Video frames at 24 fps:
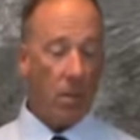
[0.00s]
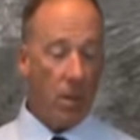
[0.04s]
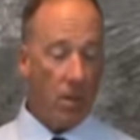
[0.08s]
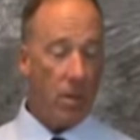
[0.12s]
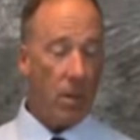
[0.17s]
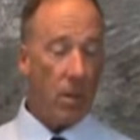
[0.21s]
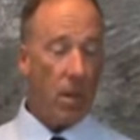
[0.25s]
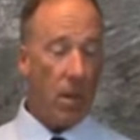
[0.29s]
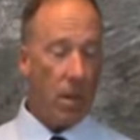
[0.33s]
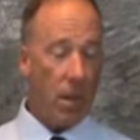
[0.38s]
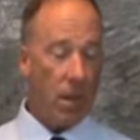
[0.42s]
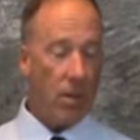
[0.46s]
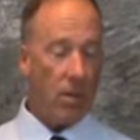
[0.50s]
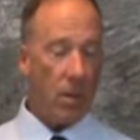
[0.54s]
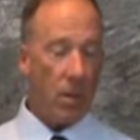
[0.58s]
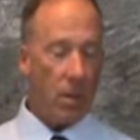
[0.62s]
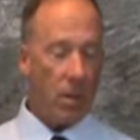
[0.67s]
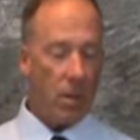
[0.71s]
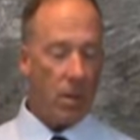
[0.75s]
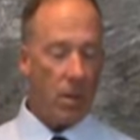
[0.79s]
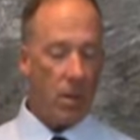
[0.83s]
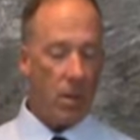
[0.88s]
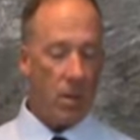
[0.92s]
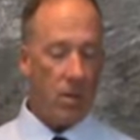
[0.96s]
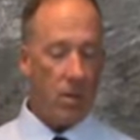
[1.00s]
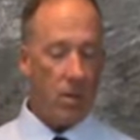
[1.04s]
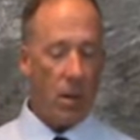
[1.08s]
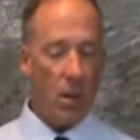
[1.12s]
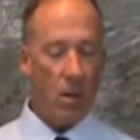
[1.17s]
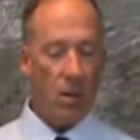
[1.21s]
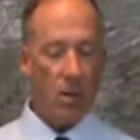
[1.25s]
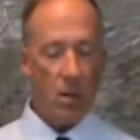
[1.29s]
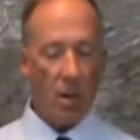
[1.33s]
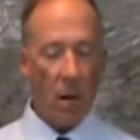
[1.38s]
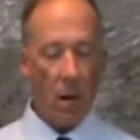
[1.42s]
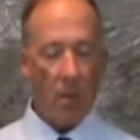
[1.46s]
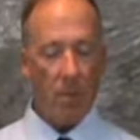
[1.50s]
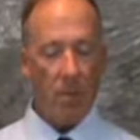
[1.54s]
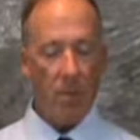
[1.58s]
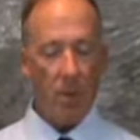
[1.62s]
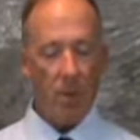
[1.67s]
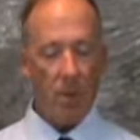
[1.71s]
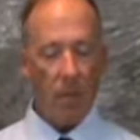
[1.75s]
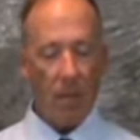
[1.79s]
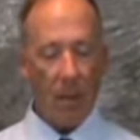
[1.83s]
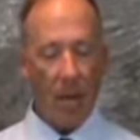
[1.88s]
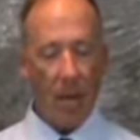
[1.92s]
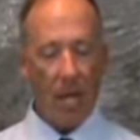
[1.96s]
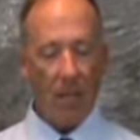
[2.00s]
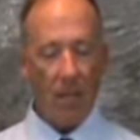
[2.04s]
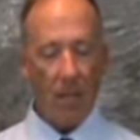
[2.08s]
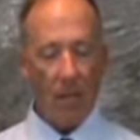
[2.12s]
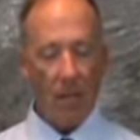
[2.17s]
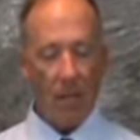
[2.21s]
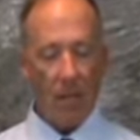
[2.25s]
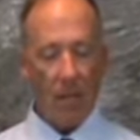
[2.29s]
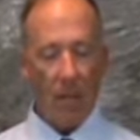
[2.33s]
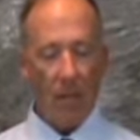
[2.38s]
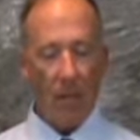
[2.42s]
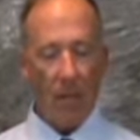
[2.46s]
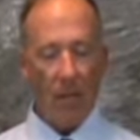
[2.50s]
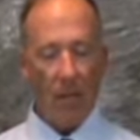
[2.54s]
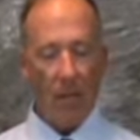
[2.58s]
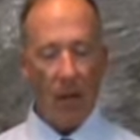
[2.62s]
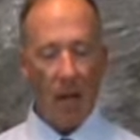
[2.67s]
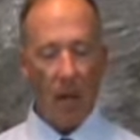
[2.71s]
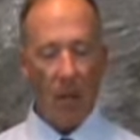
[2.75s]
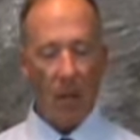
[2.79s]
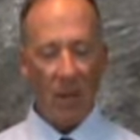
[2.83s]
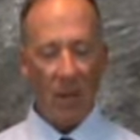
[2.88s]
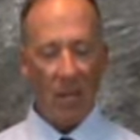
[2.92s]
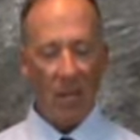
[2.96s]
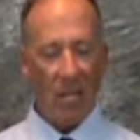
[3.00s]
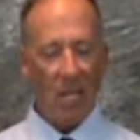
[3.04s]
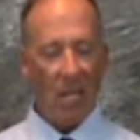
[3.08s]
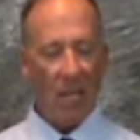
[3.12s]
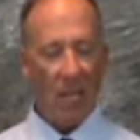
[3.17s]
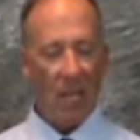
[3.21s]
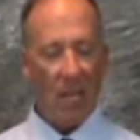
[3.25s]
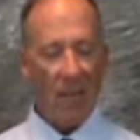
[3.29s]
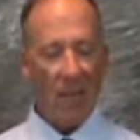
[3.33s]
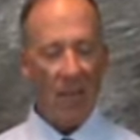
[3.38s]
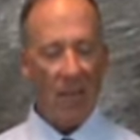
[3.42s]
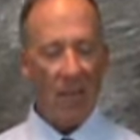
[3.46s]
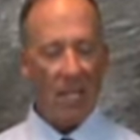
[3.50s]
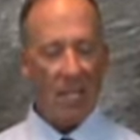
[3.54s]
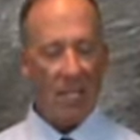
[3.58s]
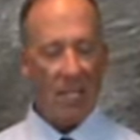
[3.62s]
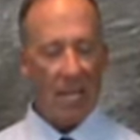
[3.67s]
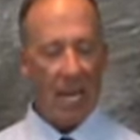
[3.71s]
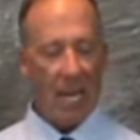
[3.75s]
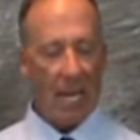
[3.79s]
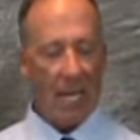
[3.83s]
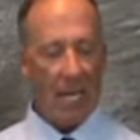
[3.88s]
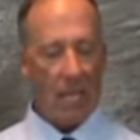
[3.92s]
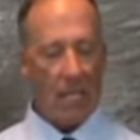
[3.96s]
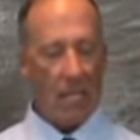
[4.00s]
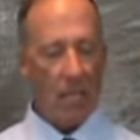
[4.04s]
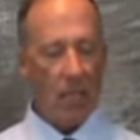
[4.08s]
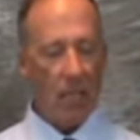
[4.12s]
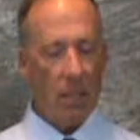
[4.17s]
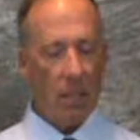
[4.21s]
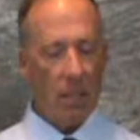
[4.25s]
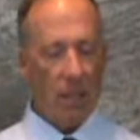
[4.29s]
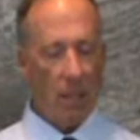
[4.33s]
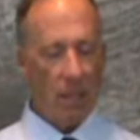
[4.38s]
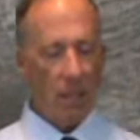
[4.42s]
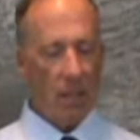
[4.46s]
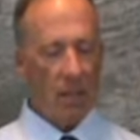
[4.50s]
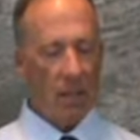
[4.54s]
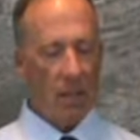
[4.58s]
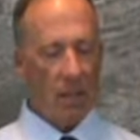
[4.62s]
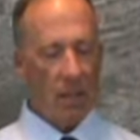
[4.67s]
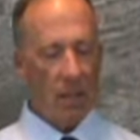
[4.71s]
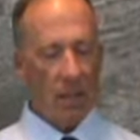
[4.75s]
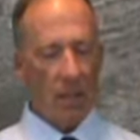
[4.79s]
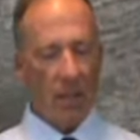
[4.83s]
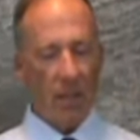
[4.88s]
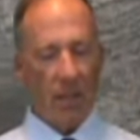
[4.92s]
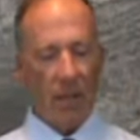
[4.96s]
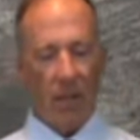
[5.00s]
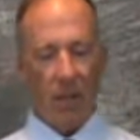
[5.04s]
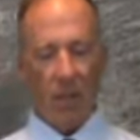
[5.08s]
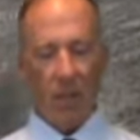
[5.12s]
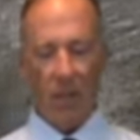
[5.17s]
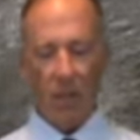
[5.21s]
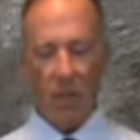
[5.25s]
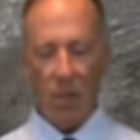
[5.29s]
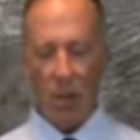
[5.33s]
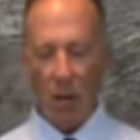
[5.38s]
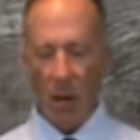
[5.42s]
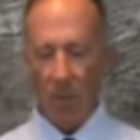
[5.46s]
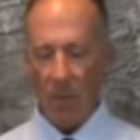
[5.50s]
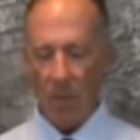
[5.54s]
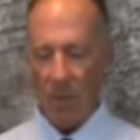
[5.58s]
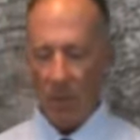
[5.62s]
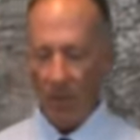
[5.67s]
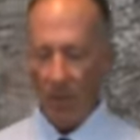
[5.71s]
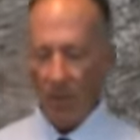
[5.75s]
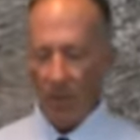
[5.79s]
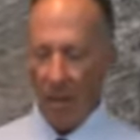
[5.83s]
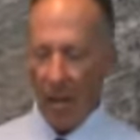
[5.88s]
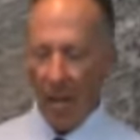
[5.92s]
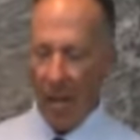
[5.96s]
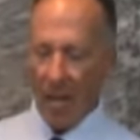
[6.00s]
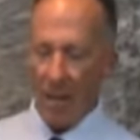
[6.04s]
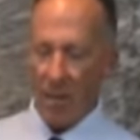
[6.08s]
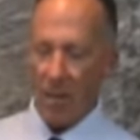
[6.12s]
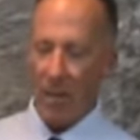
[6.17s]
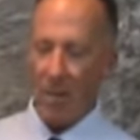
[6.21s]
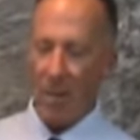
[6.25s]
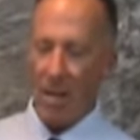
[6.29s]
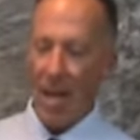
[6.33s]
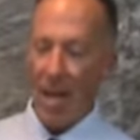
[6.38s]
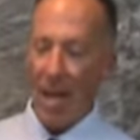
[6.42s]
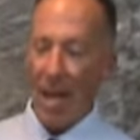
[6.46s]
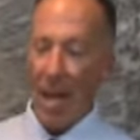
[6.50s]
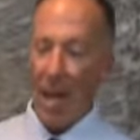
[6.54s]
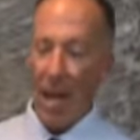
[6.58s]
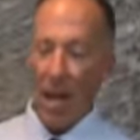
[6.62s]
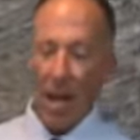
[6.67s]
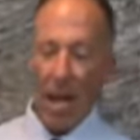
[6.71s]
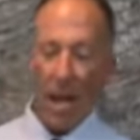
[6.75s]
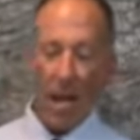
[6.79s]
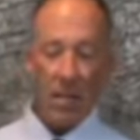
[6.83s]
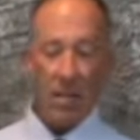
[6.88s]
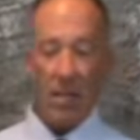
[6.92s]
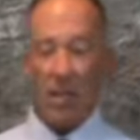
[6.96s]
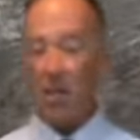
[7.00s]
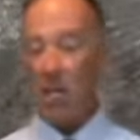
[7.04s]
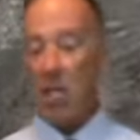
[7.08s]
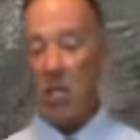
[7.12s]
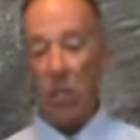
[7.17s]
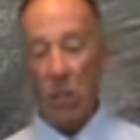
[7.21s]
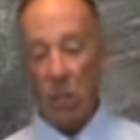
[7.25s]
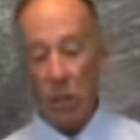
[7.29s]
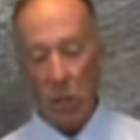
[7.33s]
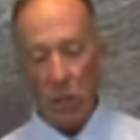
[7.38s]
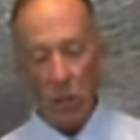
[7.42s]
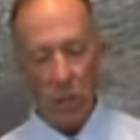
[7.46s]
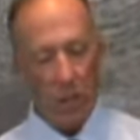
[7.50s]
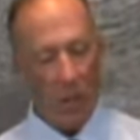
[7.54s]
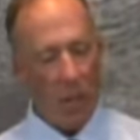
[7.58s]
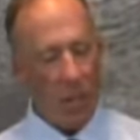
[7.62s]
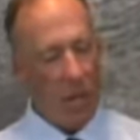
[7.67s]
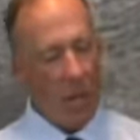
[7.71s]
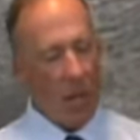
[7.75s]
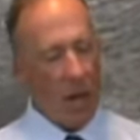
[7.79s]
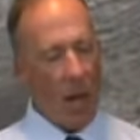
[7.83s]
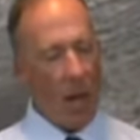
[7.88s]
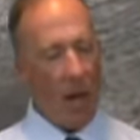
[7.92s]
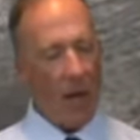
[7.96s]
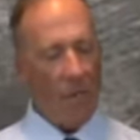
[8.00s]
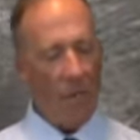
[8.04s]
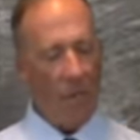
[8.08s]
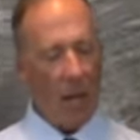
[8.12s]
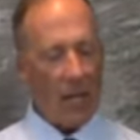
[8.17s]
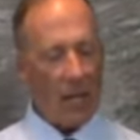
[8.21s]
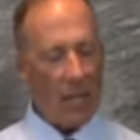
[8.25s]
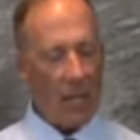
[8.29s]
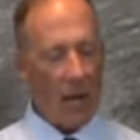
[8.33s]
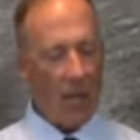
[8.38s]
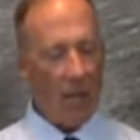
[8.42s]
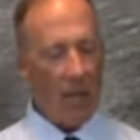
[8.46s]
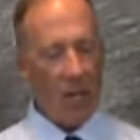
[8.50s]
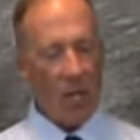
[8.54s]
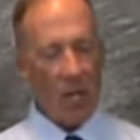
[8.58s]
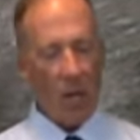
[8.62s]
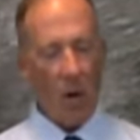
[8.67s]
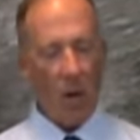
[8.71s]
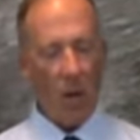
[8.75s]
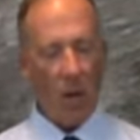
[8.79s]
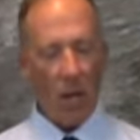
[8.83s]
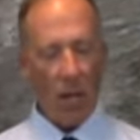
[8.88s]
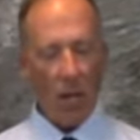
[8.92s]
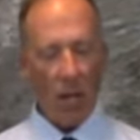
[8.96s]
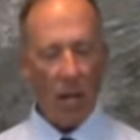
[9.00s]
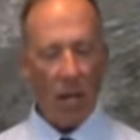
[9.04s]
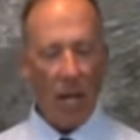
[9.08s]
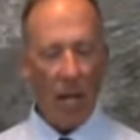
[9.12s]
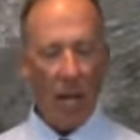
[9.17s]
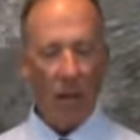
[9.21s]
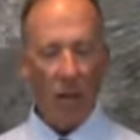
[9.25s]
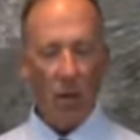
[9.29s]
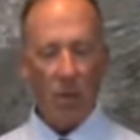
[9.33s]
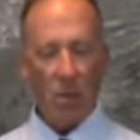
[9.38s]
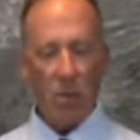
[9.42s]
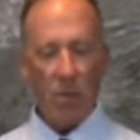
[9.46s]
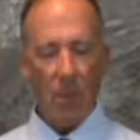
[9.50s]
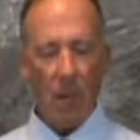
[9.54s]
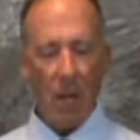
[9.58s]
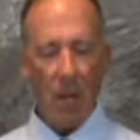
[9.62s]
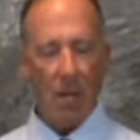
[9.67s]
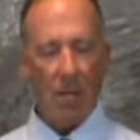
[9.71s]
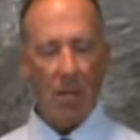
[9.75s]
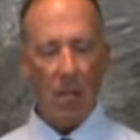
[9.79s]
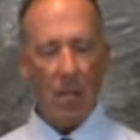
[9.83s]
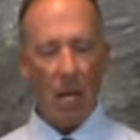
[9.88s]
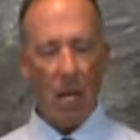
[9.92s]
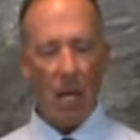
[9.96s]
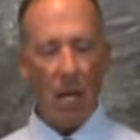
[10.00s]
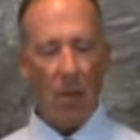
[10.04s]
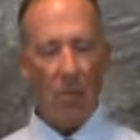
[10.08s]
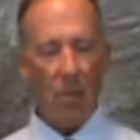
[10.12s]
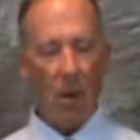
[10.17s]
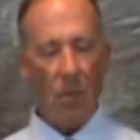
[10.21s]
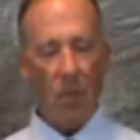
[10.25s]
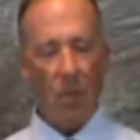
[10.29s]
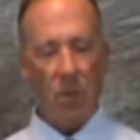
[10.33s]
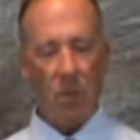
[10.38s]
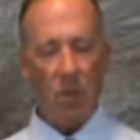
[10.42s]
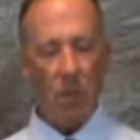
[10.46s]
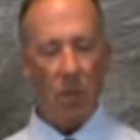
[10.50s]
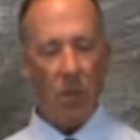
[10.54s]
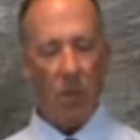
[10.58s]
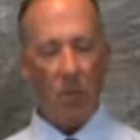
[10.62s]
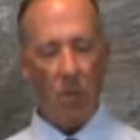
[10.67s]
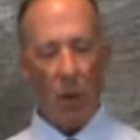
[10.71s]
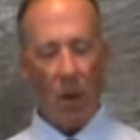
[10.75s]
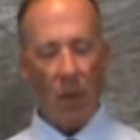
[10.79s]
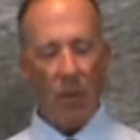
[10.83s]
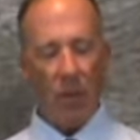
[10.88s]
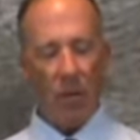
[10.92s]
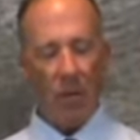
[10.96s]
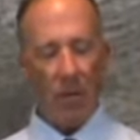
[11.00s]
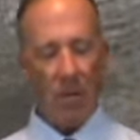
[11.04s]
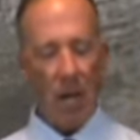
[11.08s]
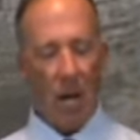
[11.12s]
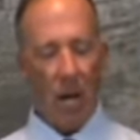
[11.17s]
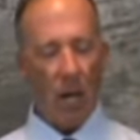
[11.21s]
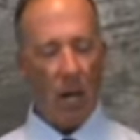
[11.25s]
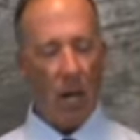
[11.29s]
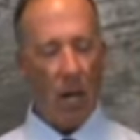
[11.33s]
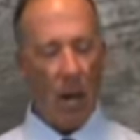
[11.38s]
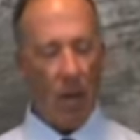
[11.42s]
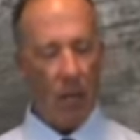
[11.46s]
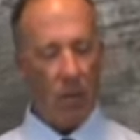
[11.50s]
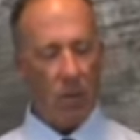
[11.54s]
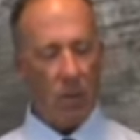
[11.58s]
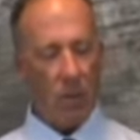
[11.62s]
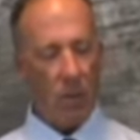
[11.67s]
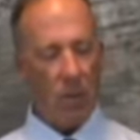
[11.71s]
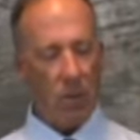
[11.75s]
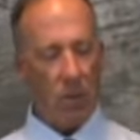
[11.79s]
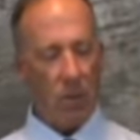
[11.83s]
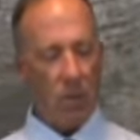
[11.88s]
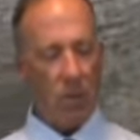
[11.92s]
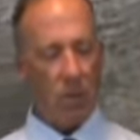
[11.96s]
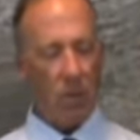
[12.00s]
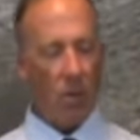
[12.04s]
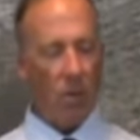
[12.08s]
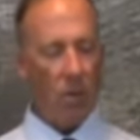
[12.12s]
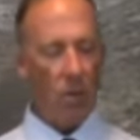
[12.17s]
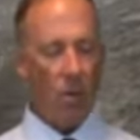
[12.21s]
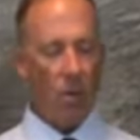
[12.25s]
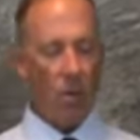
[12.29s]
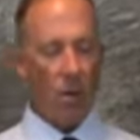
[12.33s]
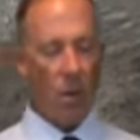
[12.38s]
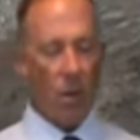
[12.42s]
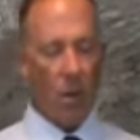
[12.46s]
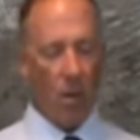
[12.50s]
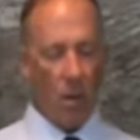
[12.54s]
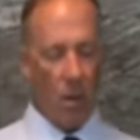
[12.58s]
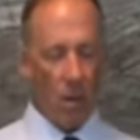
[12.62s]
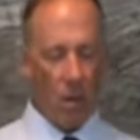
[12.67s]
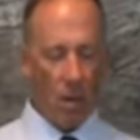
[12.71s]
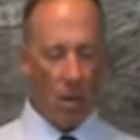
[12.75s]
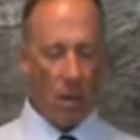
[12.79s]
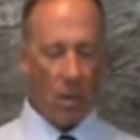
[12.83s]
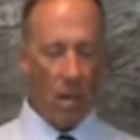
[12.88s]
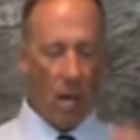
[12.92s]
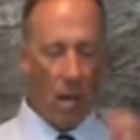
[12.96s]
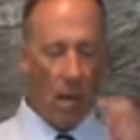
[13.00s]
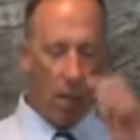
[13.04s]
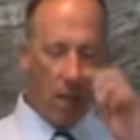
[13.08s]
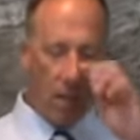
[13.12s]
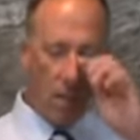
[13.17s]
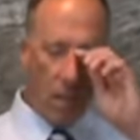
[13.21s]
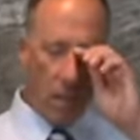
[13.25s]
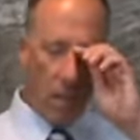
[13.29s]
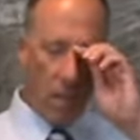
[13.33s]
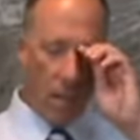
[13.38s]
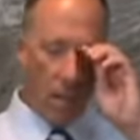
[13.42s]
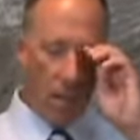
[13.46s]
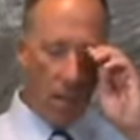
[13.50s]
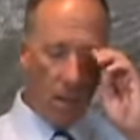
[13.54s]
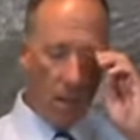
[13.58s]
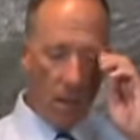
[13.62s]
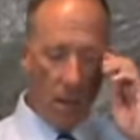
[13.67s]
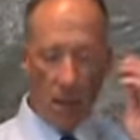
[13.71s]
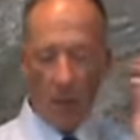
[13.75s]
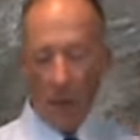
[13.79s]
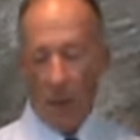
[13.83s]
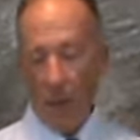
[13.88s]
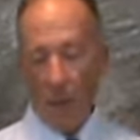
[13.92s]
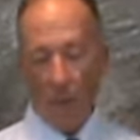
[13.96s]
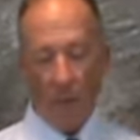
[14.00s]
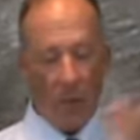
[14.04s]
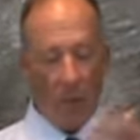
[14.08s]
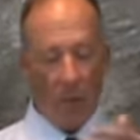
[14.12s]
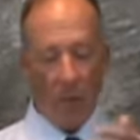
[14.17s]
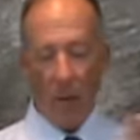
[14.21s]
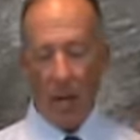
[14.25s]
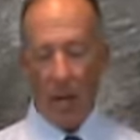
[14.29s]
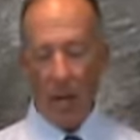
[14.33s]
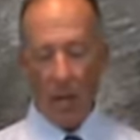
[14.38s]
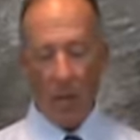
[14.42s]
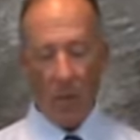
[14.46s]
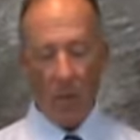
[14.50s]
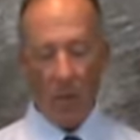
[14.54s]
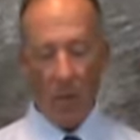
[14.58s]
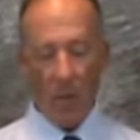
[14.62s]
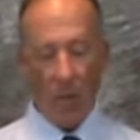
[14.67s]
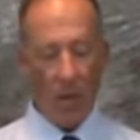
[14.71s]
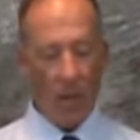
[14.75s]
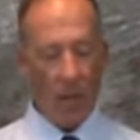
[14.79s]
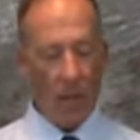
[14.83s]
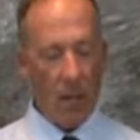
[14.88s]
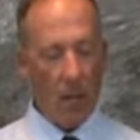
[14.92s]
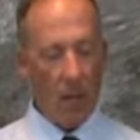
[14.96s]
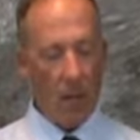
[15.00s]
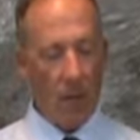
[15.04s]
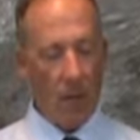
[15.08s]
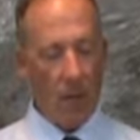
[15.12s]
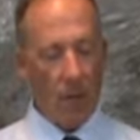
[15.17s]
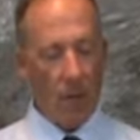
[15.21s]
Music key signatures are sharps and flats immediately following the clef sign. These sharps and flats, accidentals, affect every note on the line or space they represent throughout the entire composition. So look down at the either left or right, either one.